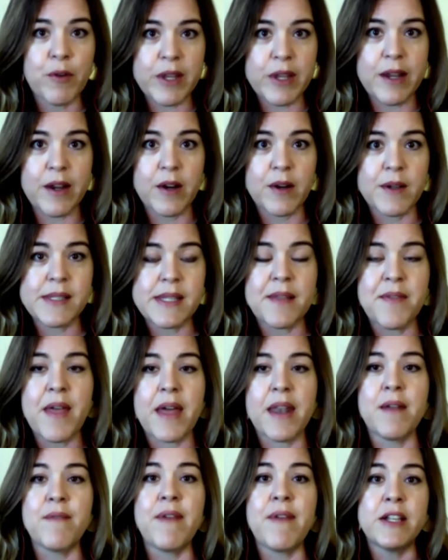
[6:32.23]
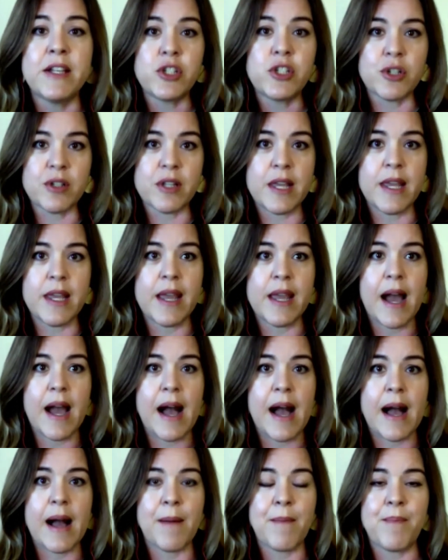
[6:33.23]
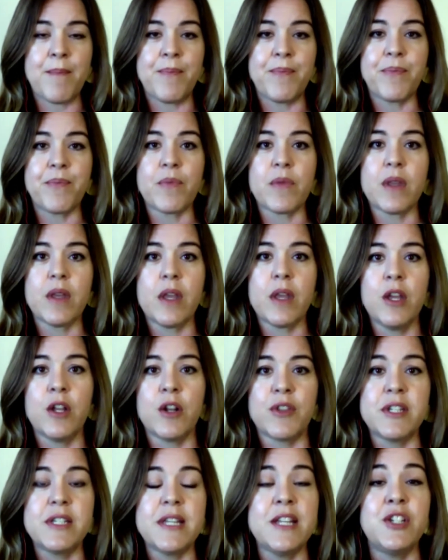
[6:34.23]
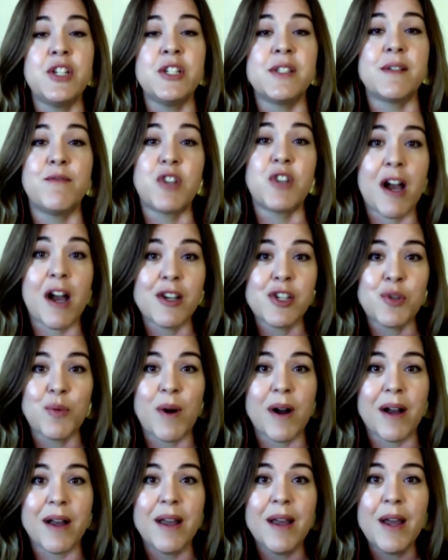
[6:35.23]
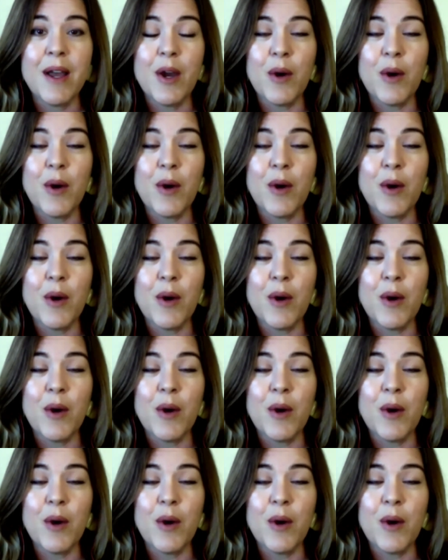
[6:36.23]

years, and then eventually, the teachings of Joshua,